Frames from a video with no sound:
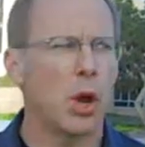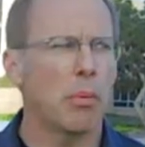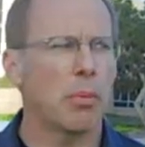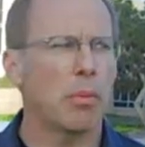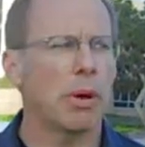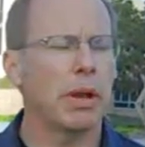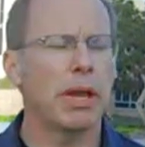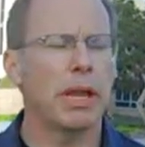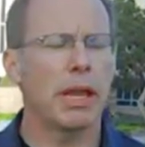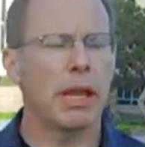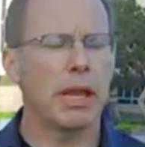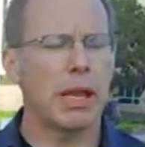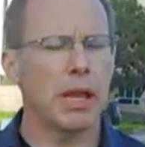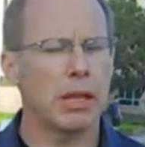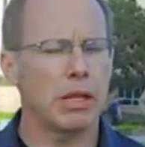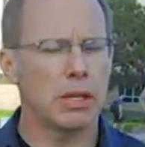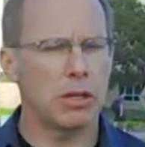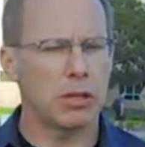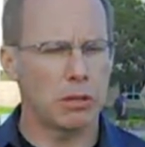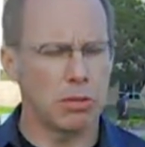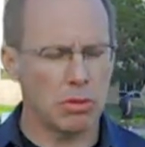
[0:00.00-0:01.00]
But
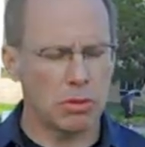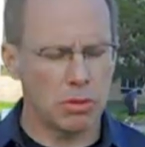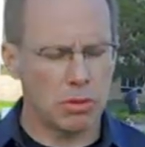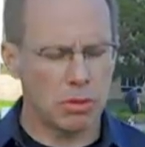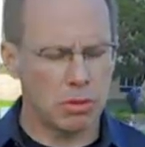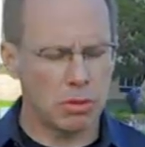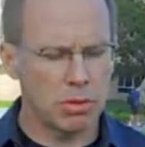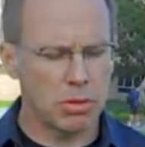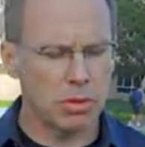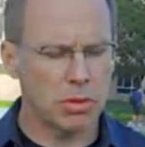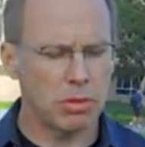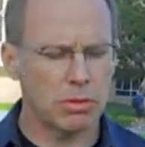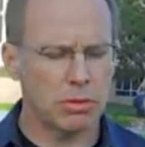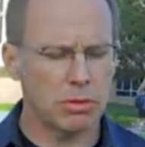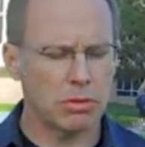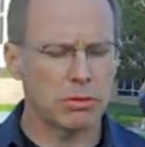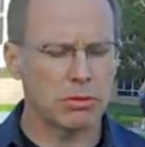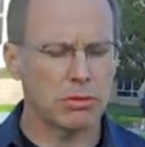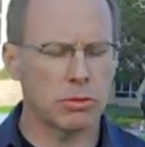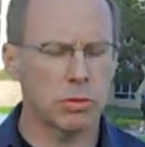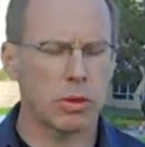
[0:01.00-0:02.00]
the
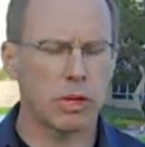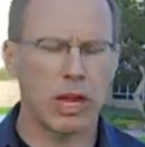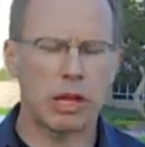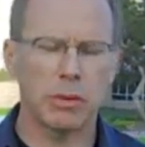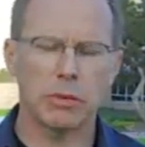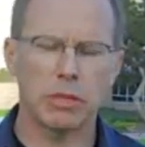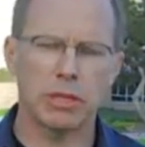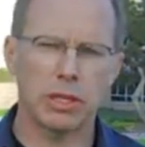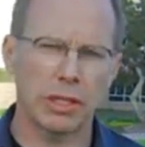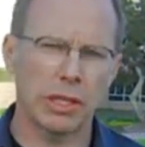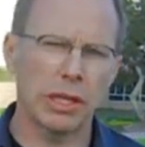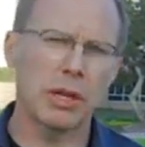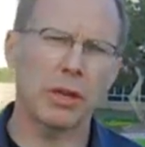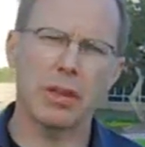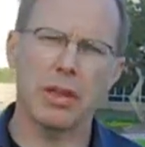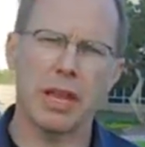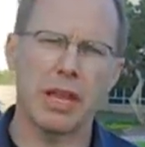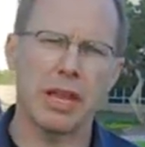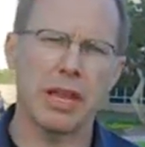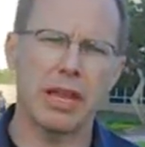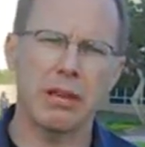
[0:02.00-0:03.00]
tour guide was clear
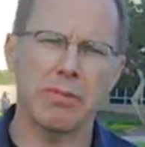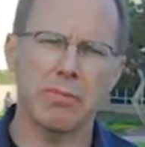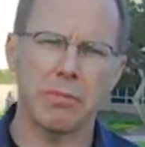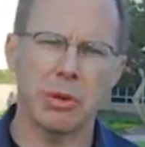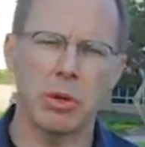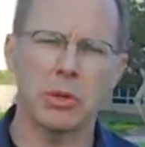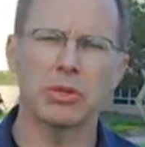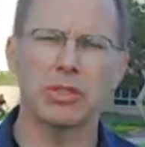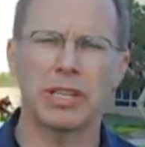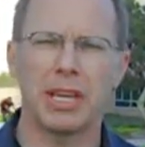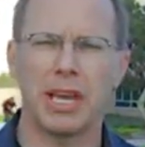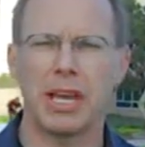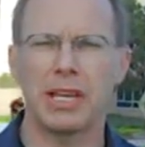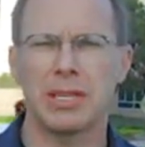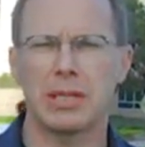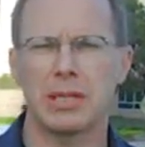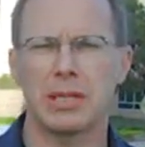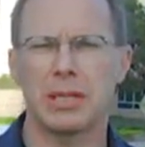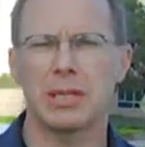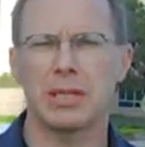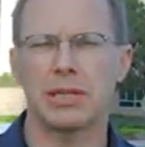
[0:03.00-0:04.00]
that in most
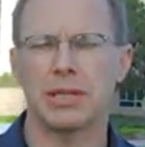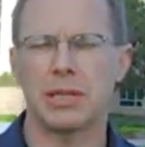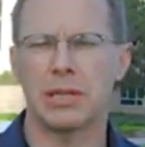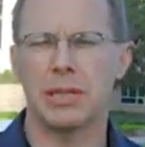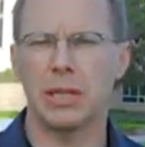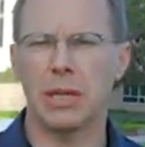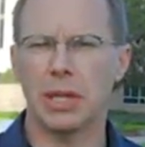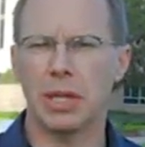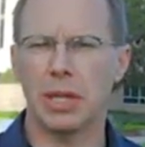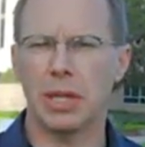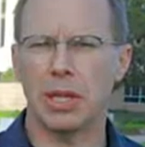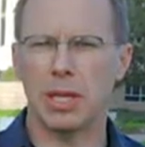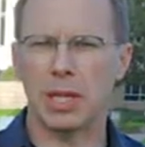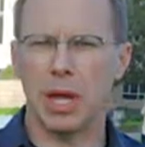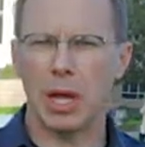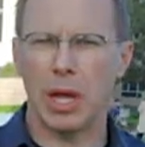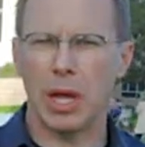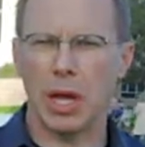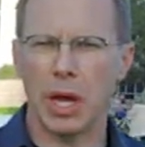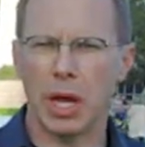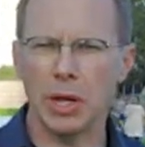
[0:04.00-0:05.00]
cases the
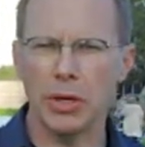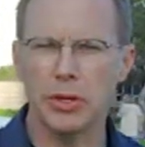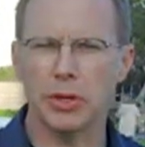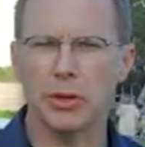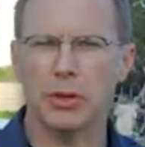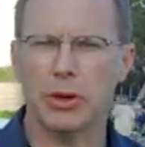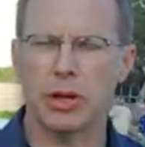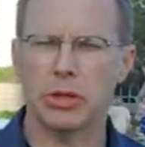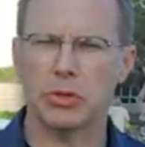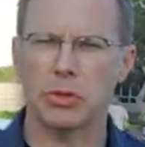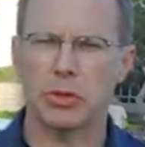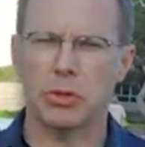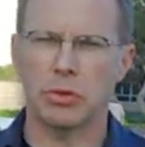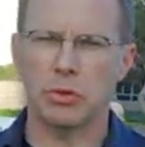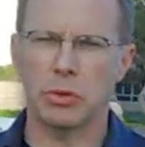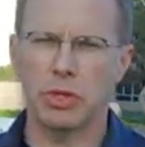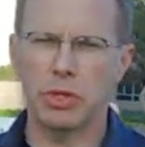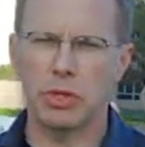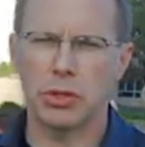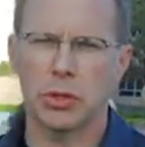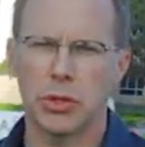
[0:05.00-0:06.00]
undergraduate
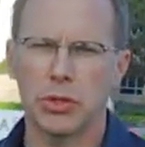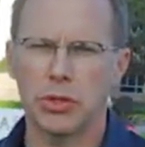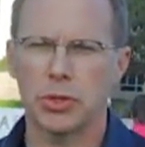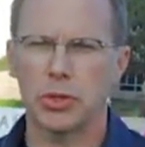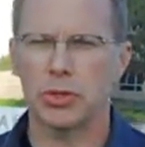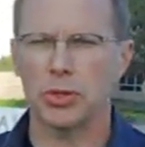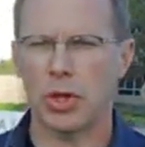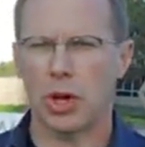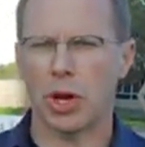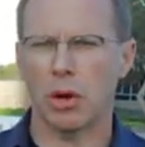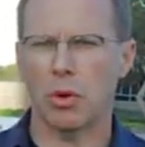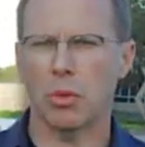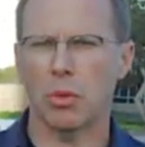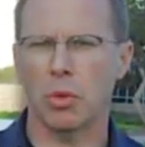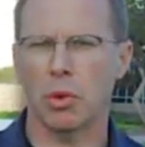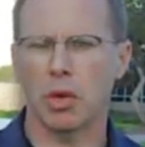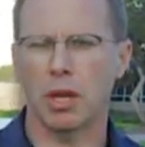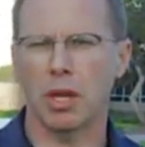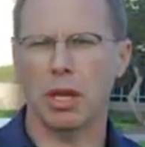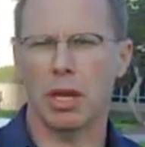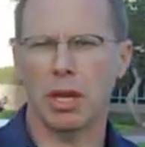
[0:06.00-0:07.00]
researchers are
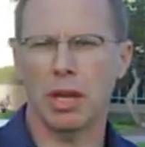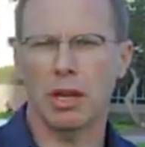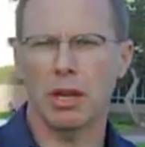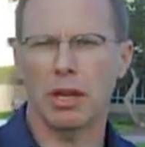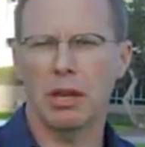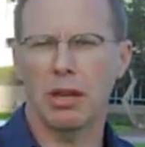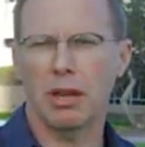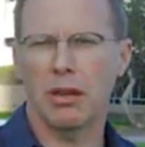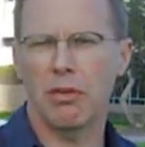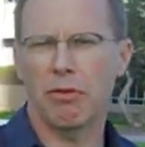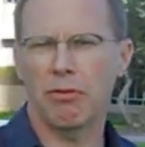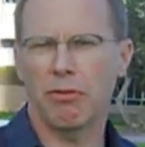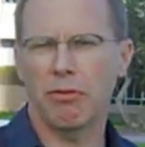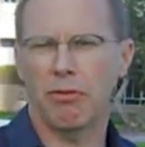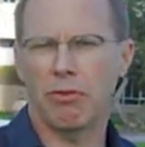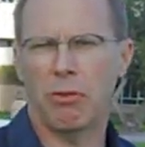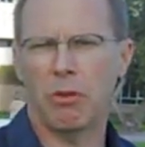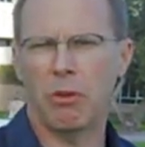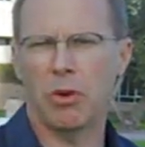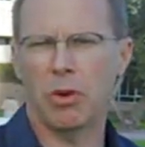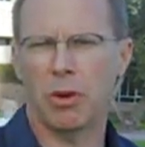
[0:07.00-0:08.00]
working
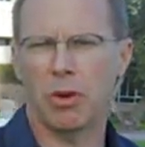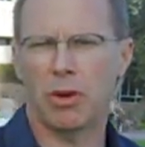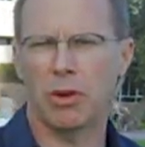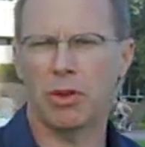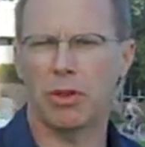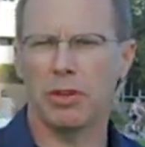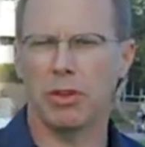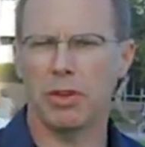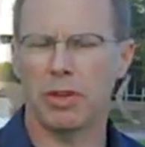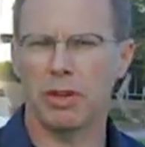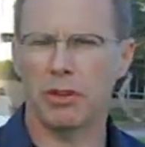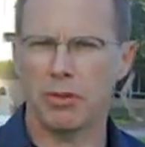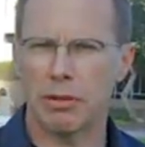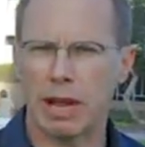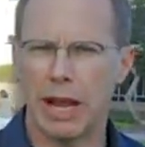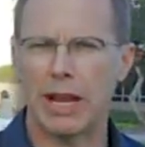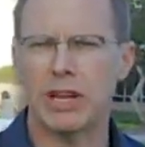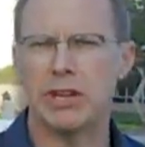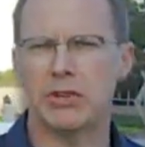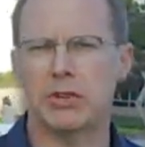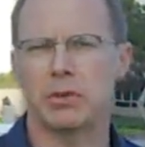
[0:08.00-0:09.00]
for the
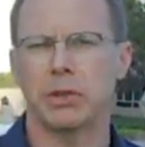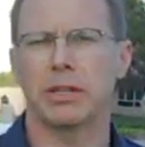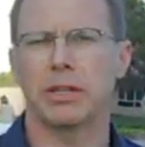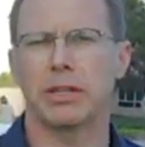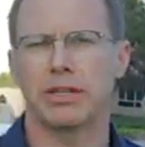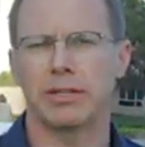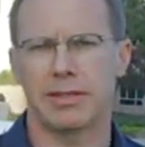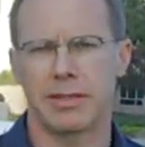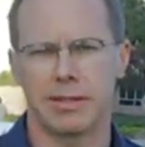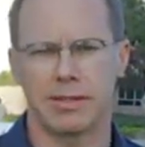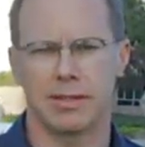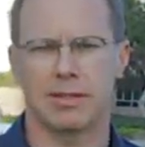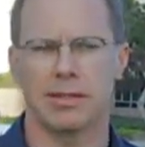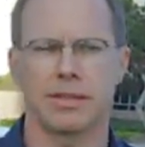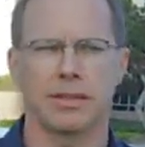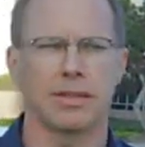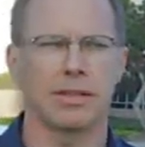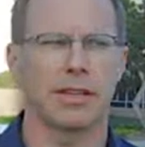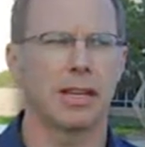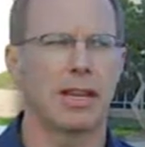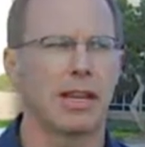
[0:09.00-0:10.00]
graduate
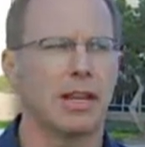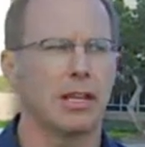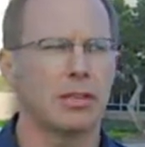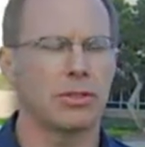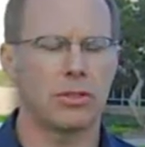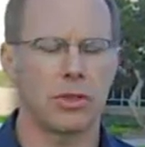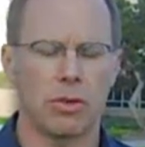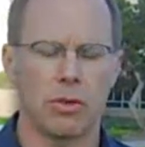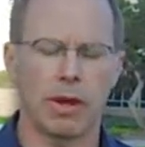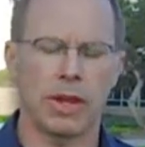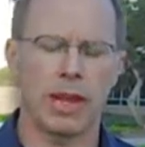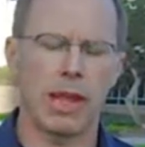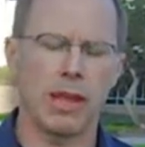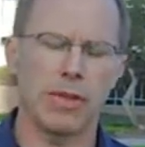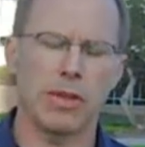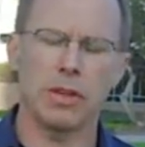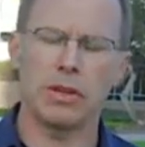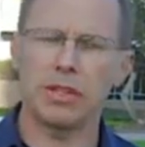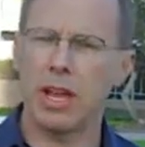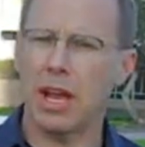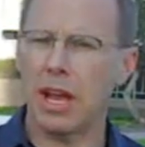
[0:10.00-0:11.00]
assistants. So again,
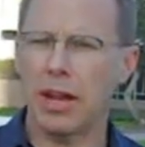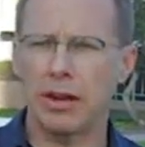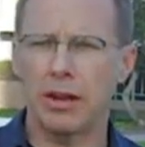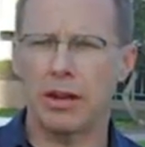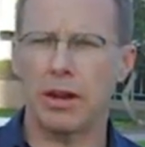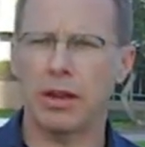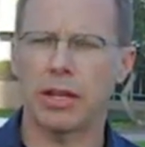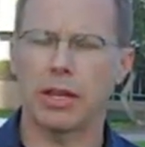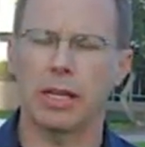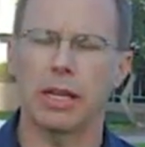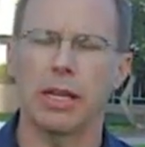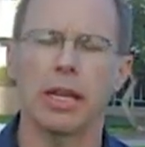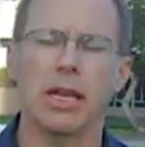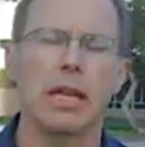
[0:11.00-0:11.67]
there's a hierarchy.